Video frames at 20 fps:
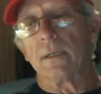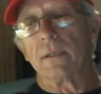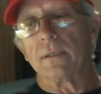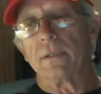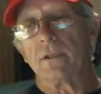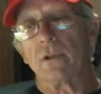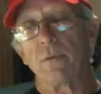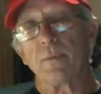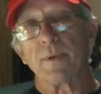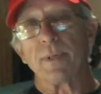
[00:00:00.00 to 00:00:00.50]

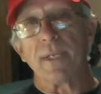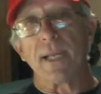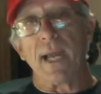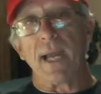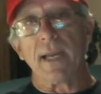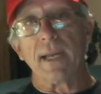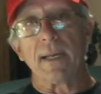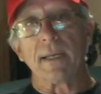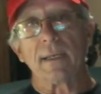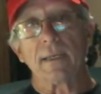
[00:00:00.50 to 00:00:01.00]
Super
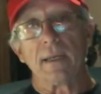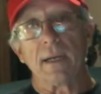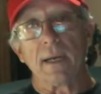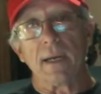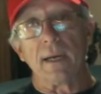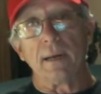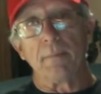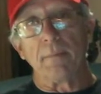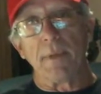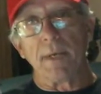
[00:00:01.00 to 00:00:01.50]
Tank
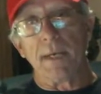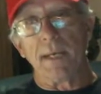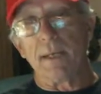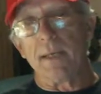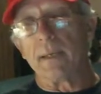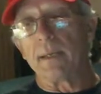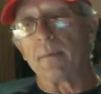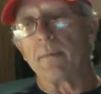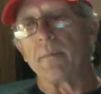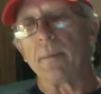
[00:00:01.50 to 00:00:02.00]
Mini
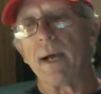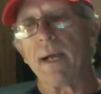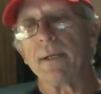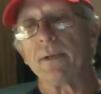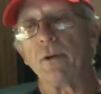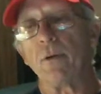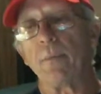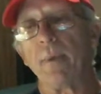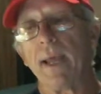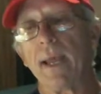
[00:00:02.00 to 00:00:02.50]
by
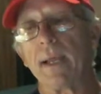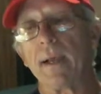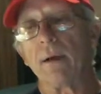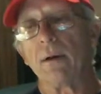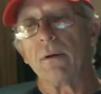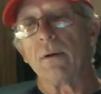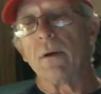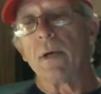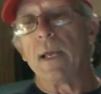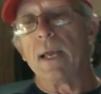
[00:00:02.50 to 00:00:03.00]
Tobacco,